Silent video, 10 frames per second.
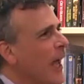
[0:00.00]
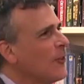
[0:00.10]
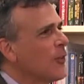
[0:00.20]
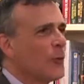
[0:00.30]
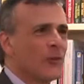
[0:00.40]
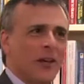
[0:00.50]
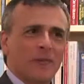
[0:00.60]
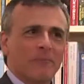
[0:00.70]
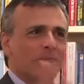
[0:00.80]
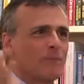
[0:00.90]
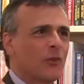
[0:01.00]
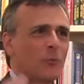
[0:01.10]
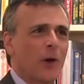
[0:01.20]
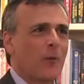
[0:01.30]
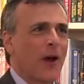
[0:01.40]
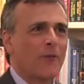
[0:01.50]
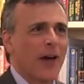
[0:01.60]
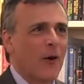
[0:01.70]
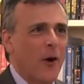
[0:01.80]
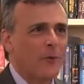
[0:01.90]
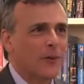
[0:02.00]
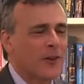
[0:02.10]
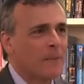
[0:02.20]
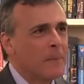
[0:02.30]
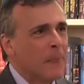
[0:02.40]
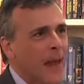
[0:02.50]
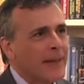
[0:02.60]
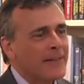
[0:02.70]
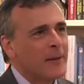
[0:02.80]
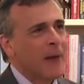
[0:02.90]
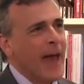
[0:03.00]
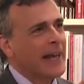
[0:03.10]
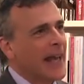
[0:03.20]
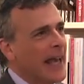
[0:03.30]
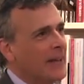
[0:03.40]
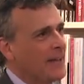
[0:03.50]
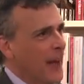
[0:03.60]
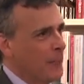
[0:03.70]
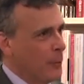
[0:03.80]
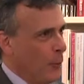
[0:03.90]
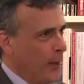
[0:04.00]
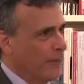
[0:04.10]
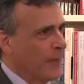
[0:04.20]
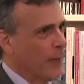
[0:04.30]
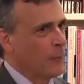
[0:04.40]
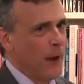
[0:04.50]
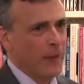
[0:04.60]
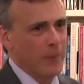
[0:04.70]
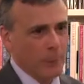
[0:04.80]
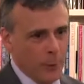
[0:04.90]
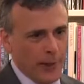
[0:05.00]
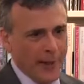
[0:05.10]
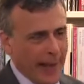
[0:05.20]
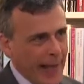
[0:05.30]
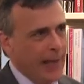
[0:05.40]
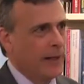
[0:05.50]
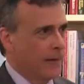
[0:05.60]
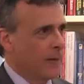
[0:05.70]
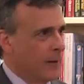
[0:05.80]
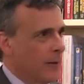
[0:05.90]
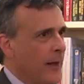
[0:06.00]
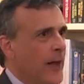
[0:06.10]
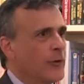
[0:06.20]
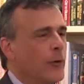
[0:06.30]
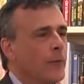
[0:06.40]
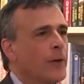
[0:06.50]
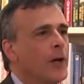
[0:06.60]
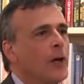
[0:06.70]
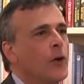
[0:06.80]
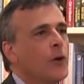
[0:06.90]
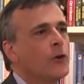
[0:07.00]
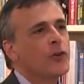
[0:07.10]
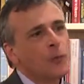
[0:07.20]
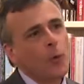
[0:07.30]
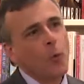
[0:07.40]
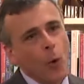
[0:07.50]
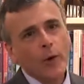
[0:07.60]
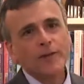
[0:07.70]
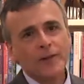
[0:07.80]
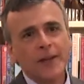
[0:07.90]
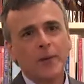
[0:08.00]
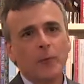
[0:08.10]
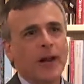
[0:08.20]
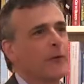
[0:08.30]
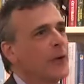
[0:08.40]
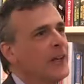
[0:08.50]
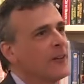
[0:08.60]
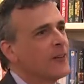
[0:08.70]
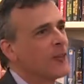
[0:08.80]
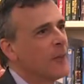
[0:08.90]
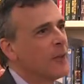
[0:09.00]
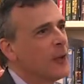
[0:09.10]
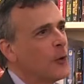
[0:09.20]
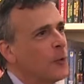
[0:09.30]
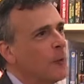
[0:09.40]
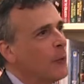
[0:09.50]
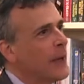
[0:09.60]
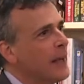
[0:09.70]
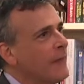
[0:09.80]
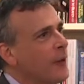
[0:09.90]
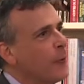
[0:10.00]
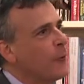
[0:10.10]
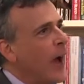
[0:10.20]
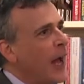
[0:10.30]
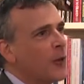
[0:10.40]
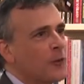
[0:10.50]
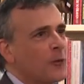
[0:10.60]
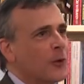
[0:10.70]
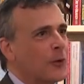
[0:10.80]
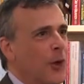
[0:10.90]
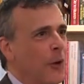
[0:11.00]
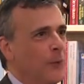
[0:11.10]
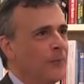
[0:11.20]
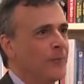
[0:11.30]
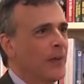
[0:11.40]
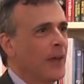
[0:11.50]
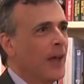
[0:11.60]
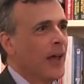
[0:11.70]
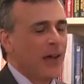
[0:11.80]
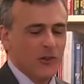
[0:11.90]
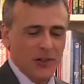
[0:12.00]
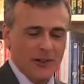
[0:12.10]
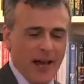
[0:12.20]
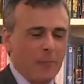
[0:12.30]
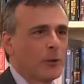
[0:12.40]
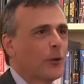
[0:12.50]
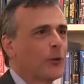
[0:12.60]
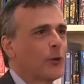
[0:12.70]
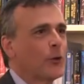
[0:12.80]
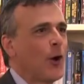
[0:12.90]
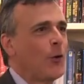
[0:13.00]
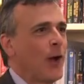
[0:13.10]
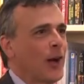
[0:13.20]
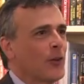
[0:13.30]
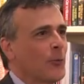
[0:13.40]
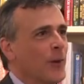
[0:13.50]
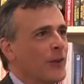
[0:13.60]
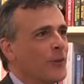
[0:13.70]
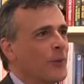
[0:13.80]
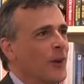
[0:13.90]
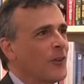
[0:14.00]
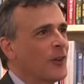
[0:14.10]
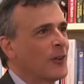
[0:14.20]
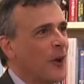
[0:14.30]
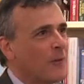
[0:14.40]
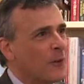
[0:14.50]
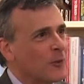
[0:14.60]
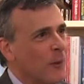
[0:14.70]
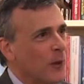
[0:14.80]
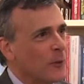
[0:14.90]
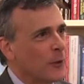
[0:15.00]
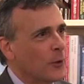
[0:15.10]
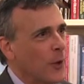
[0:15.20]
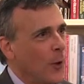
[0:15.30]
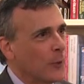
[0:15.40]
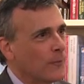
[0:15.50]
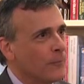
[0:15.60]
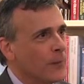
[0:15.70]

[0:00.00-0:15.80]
so Tim just went around that office, and Tim had an aide at that point. They'd finally put an aide into the classroom who, to reward Tim whenever he did something good, would bring in little vials of cologne. And she'd dab a little cologne on his wrist because he loved the smell of cologne.